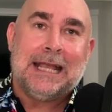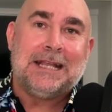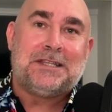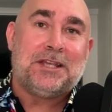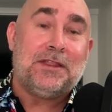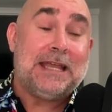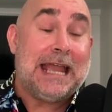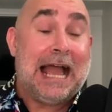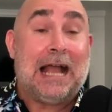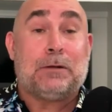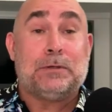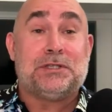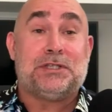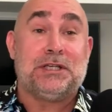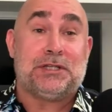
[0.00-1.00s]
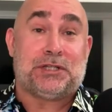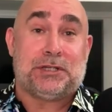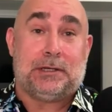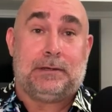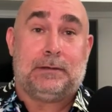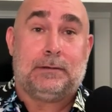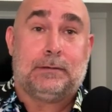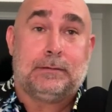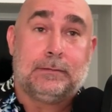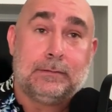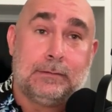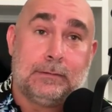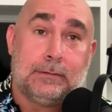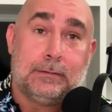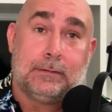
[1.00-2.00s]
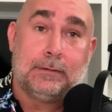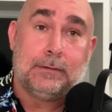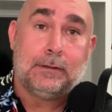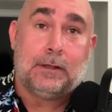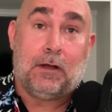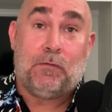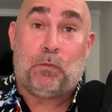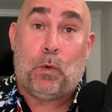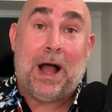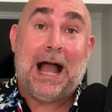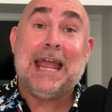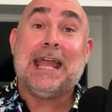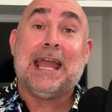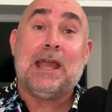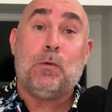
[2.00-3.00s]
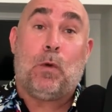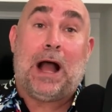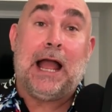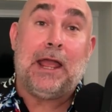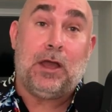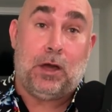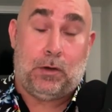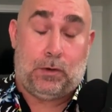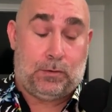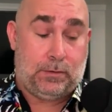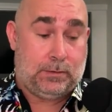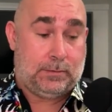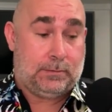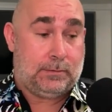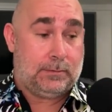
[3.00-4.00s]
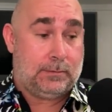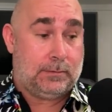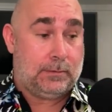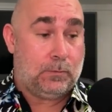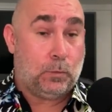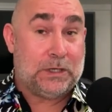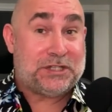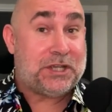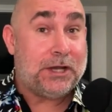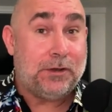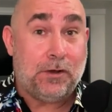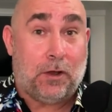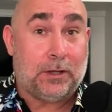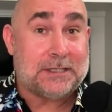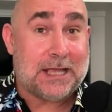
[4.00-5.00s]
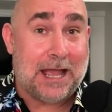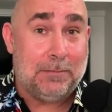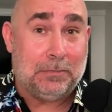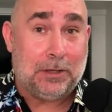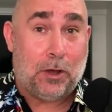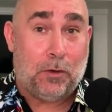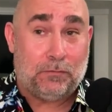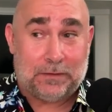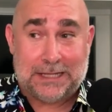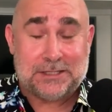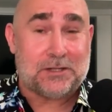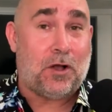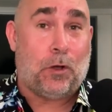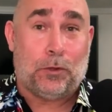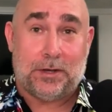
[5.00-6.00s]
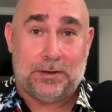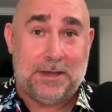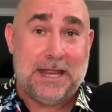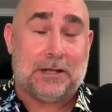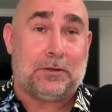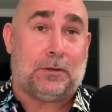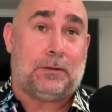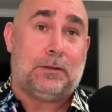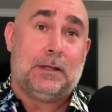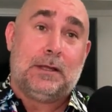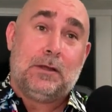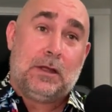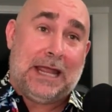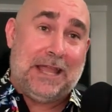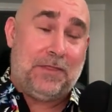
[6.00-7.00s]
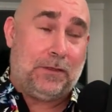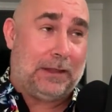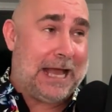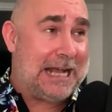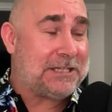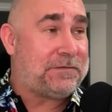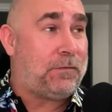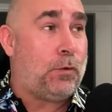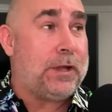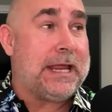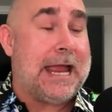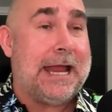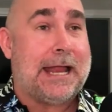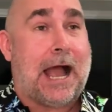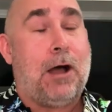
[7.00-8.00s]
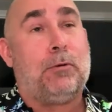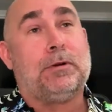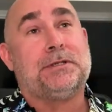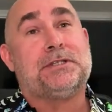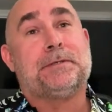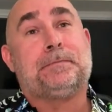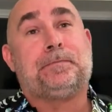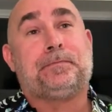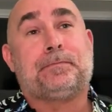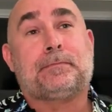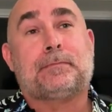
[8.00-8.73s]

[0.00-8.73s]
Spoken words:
into the acquisition of YAYO, which hit an all-time low of, let's call it a nickel, in the last 48 hours.